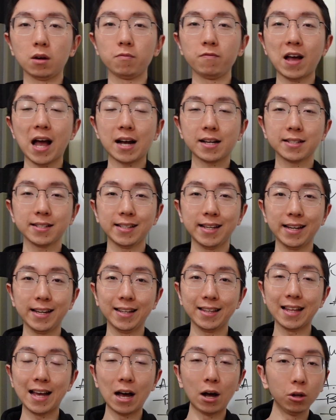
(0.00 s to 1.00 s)
on
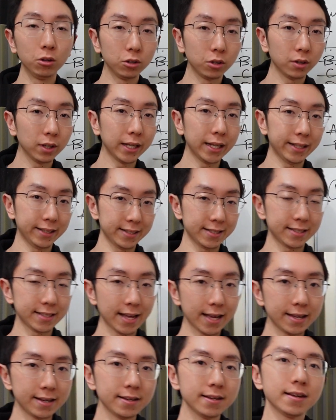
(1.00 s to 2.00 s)
vaccinating the elderly
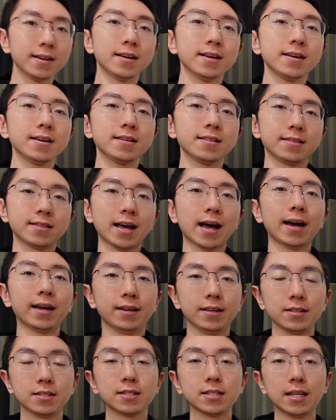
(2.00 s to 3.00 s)
instead,
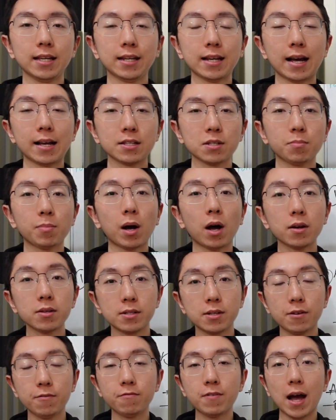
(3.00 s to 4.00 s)
that is seen as a
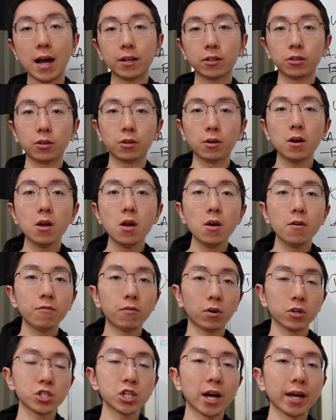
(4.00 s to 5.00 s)
positive factor
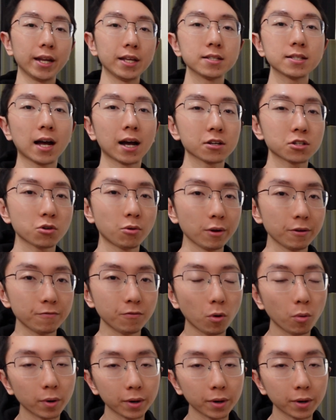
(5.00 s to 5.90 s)
for Chinese stocks going